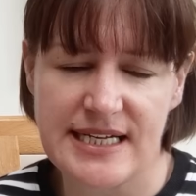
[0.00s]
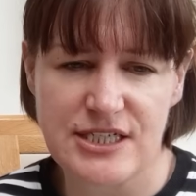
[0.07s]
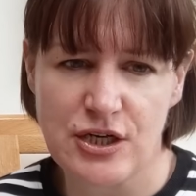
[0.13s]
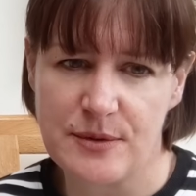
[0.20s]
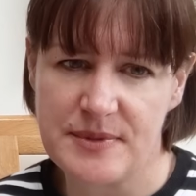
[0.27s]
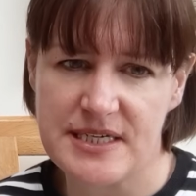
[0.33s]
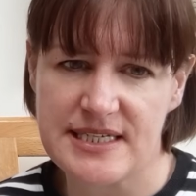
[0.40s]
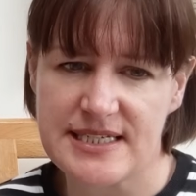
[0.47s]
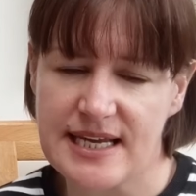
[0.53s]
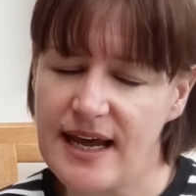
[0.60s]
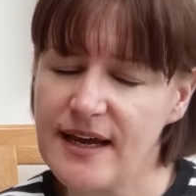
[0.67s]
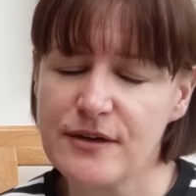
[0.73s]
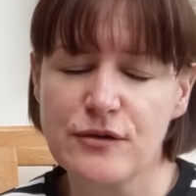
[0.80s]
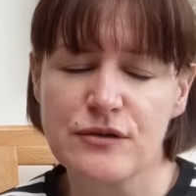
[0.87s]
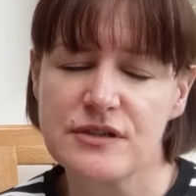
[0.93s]
and Thomas
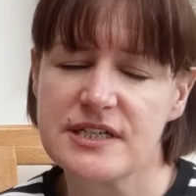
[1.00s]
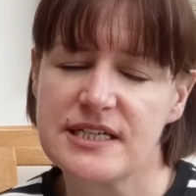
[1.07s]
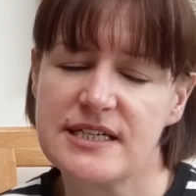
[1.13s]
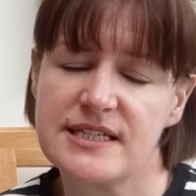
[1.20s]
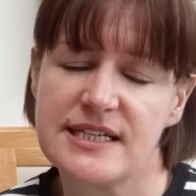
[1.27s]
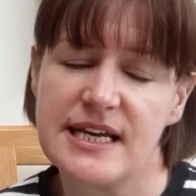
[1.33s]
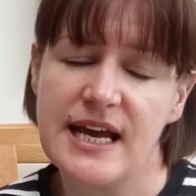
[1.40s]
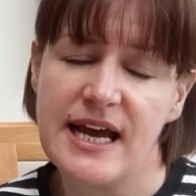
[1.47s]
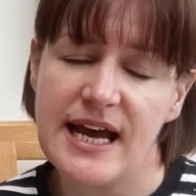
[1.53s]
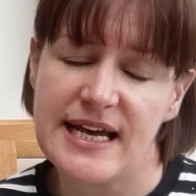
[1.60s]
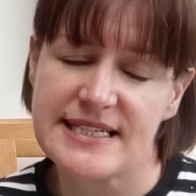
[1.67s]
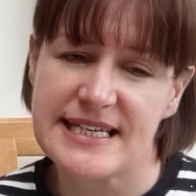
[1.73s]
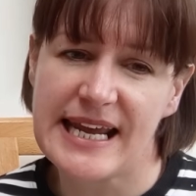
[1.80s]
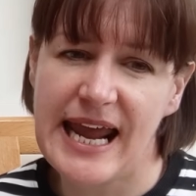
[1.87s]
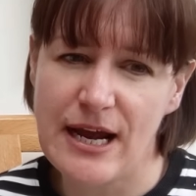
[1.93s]
are noted as
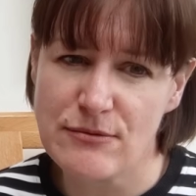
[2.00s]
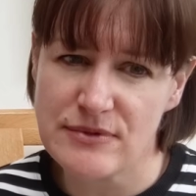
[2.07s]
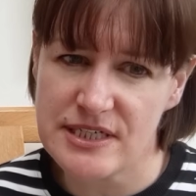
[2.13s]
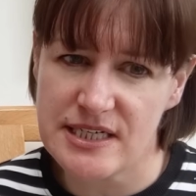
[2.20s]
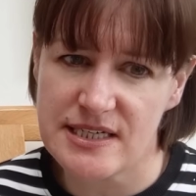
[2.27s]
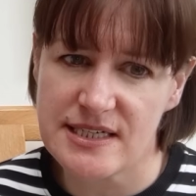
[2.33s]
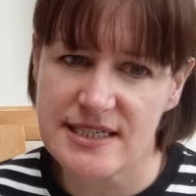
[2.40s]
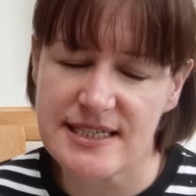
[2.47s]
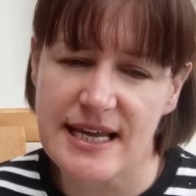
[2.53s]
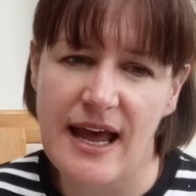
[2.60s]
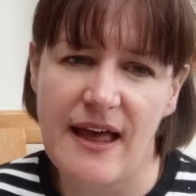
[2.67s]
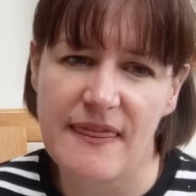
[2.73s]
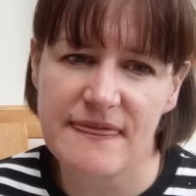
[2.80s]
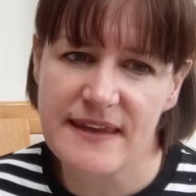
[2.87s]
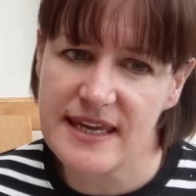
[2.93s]
accountants
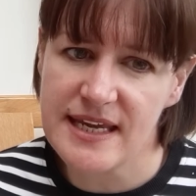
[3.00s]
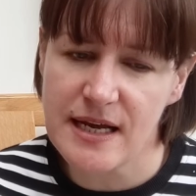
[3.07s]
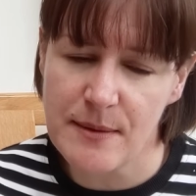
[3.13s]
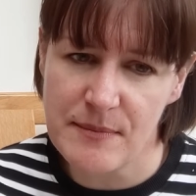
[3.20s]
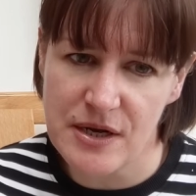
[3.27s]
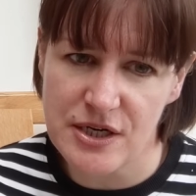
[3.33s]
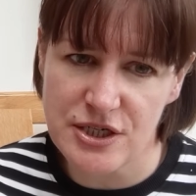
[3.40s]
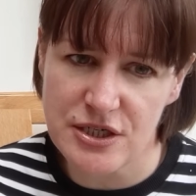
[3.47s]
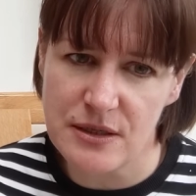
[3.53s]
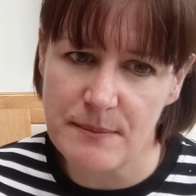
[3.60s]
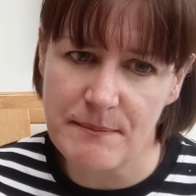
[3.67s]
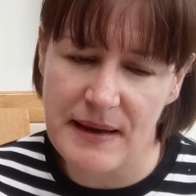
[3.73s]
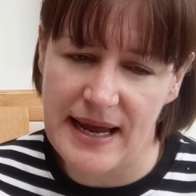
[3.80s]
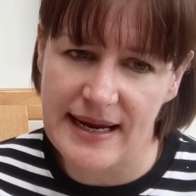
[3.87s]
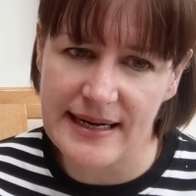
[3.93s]
at the Commercial
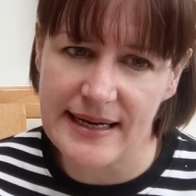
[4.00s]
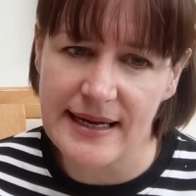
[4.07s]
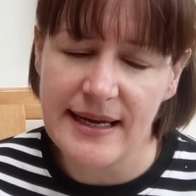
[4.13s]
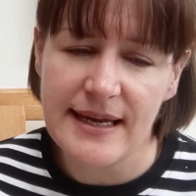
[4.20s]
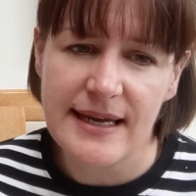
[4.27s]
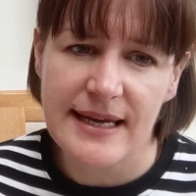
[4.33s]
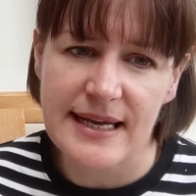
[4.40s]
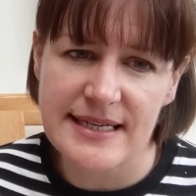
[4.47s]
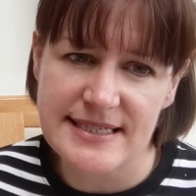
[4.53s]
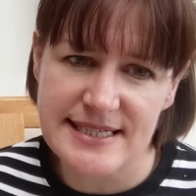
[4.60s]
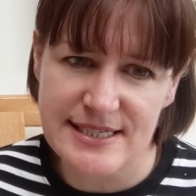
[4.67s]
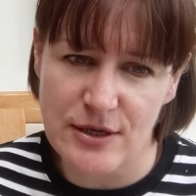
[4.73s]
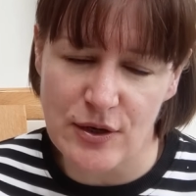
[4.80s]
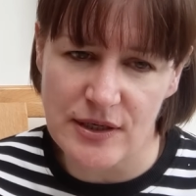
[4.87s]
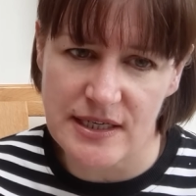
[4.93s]
Bank in
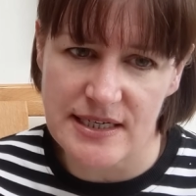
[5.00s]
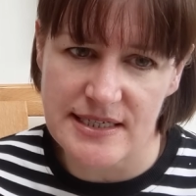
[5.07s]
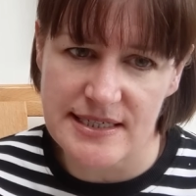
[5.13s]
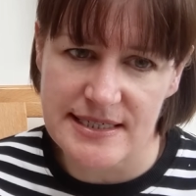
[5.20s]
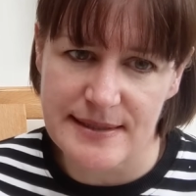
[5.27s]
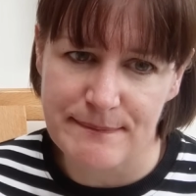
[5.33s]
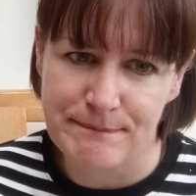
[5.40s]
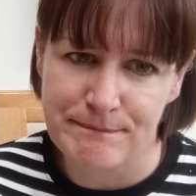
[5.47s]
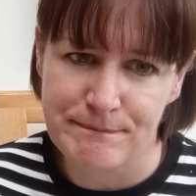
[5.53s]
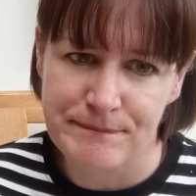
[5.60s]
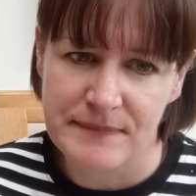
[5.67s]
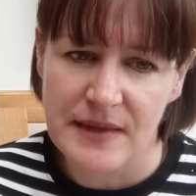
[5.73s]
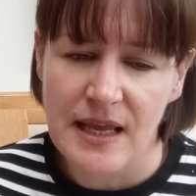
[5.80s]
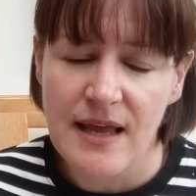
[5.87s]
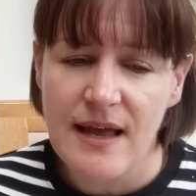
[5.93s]
Scotland.
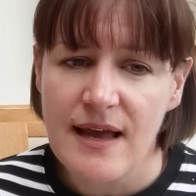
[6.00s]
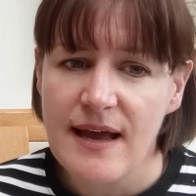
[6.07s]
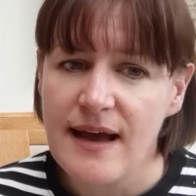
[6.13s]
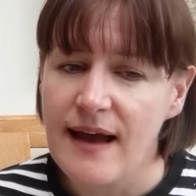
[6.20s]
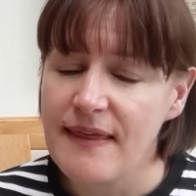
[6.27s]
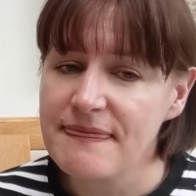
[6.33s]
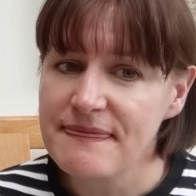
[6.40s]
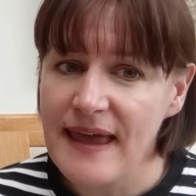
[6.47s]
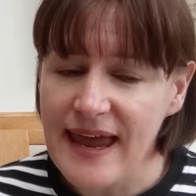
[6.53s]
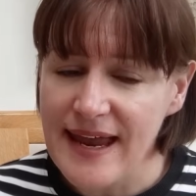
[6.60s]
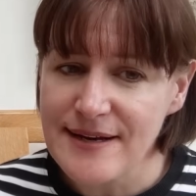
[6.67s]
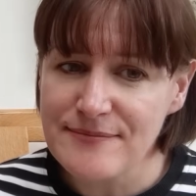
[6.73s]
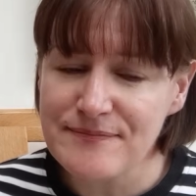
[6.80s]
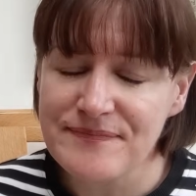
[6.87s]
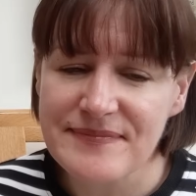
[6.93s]
And
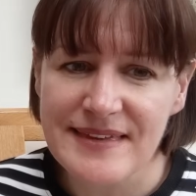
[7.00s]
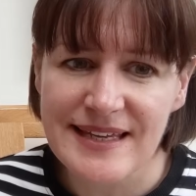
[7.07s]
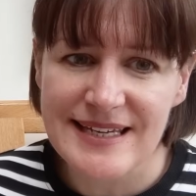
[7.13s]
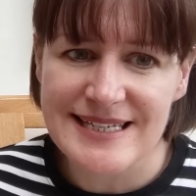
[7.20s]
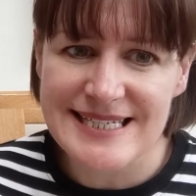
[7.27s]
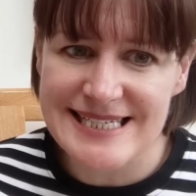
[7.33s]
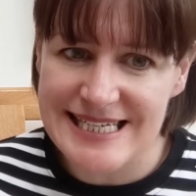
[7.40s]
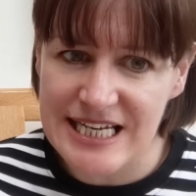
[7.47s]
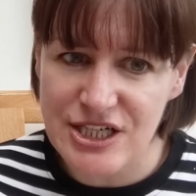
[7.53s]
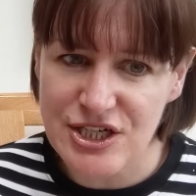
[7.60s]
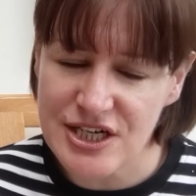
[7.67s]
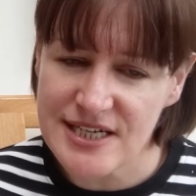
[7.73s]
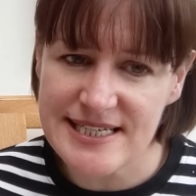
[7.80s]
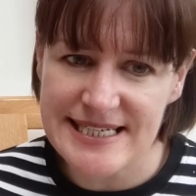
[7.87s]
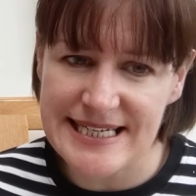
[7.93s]
then, 6
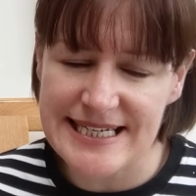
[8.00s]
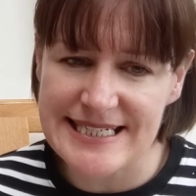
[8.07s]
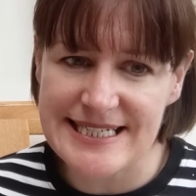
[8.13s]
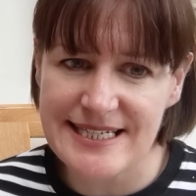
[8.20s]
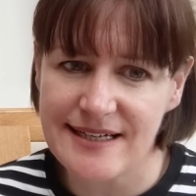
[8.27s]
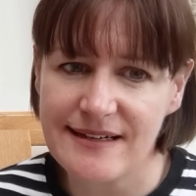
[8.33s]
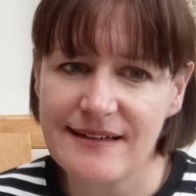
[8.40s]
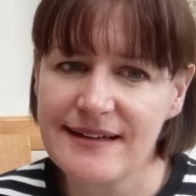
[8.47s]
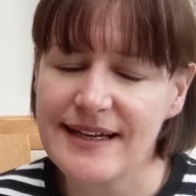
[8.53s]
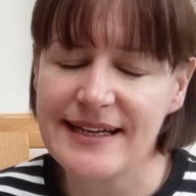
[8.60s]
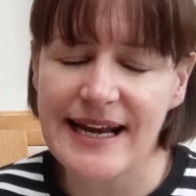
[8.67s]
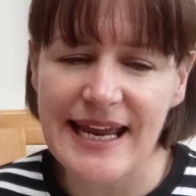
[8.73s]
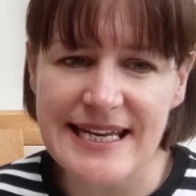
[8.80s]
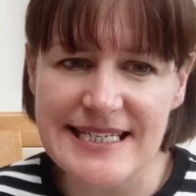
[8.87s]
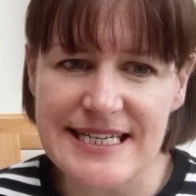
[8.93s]
years later, in
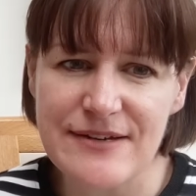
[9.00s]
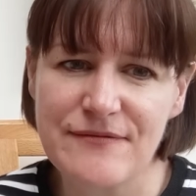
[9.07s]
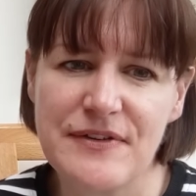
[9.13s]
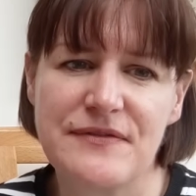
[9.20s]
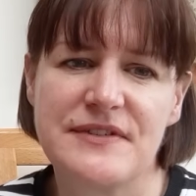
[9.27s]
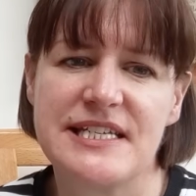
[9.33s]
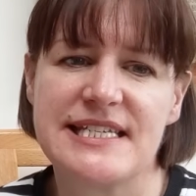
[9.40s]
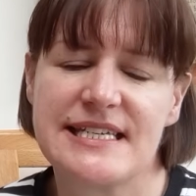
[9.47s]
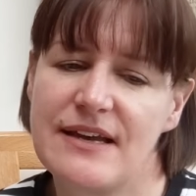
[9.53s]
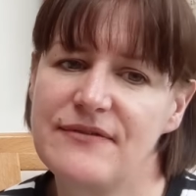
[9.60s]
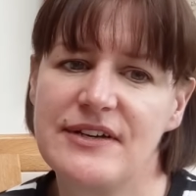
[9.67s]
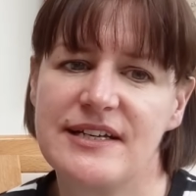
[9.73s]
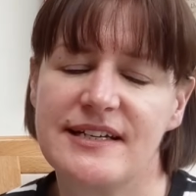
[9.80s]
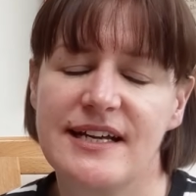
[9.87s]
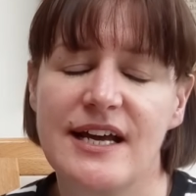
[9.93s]

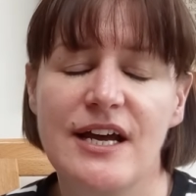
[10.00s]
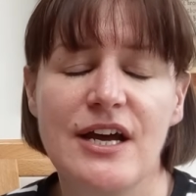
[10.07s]
1857,